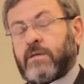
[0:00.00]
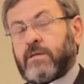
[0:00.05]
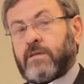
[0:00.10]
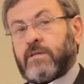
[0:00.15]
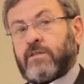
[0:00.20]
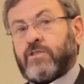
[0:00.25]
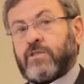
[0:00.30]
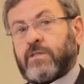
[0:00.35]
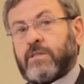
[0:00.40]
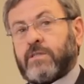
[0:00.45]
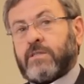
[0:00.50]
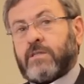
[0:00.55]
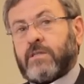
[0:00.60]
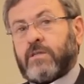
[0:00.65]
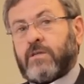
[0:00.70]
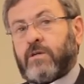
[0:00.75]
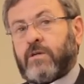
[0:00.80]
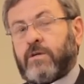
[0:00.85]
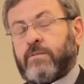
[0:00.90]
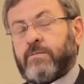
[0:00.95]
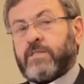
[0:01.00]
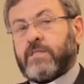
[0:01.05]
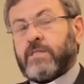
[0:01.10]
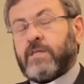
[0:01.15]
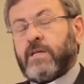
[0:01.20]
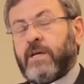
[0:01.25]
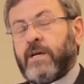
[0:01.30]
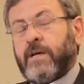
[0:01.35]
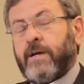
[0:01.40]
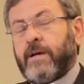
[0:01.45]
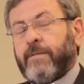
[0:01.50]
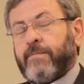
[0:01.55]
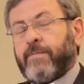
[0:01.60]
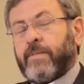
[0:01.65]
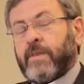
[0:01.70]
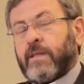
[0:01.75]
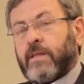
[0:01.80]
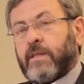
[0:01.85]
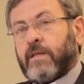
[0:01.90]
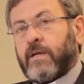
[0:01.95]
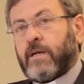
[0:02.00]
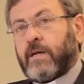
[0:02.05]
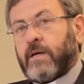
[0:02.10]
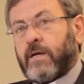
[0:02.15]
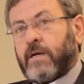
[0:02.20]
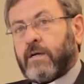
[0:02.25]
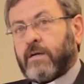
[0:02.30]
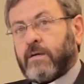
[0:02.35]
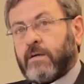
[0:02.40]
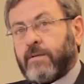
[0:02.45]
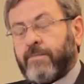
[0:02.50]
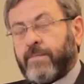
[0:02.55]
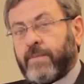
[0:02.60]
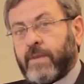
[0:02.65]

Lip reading: Christians in Homs, they are